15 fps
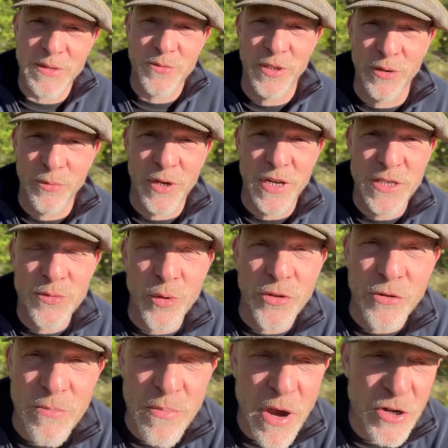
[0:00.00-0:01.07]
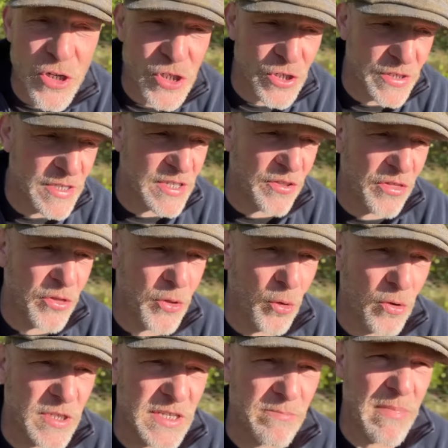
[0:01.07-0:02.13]
between the words, all your emotions and
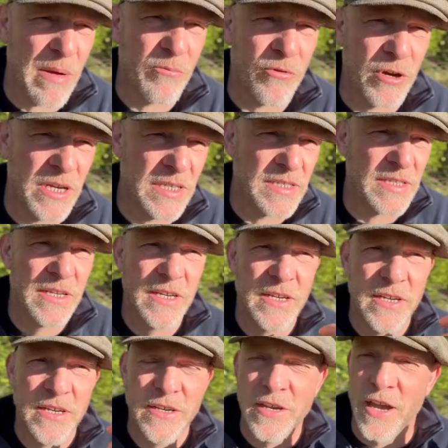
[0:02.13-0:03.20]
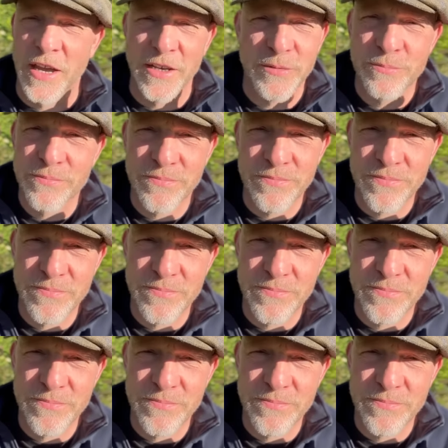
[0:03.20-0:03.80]
thoughts and memories and